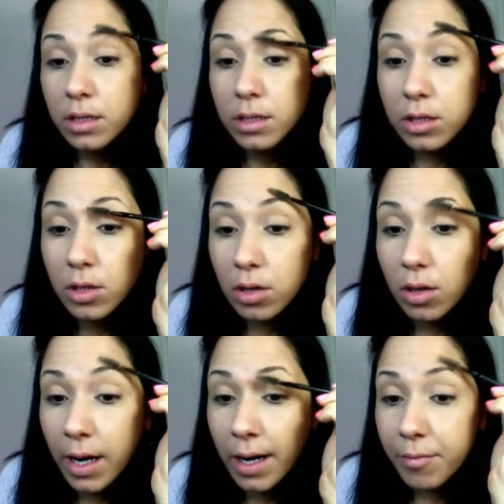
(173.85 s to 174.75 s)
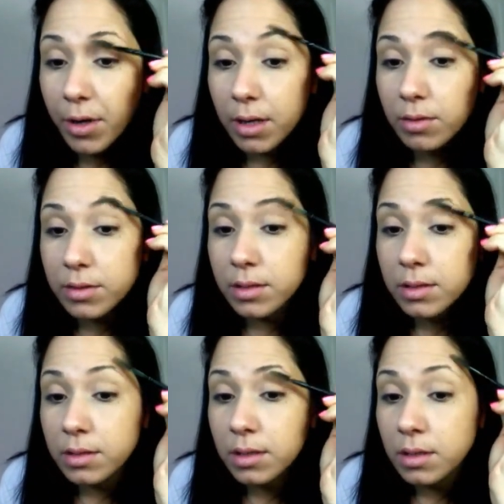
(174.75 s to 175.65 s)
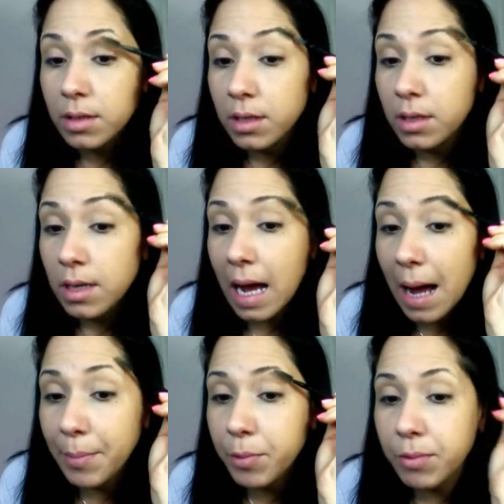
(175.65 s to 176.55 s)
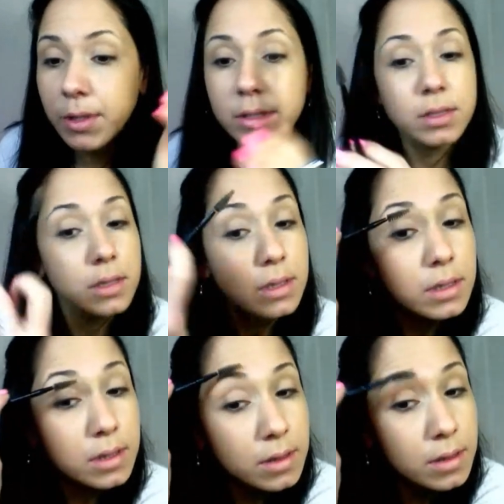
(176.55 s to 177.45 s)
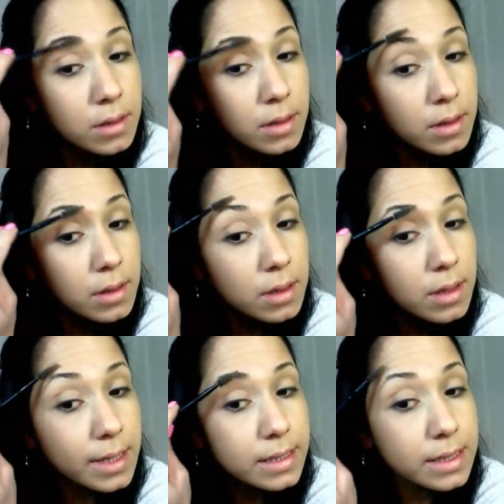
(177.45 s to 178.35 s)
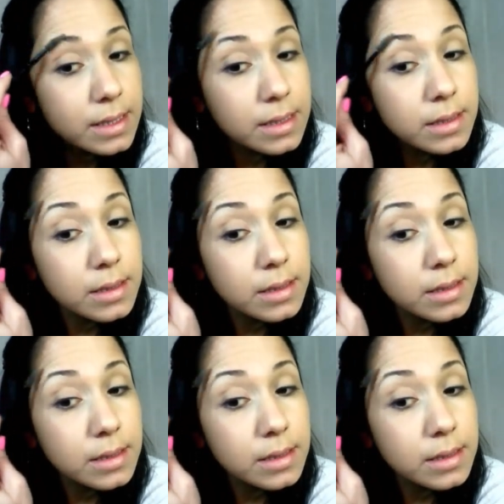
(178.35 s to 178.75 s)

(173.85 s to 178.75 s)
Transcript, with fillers: your eyebrows upwards like this.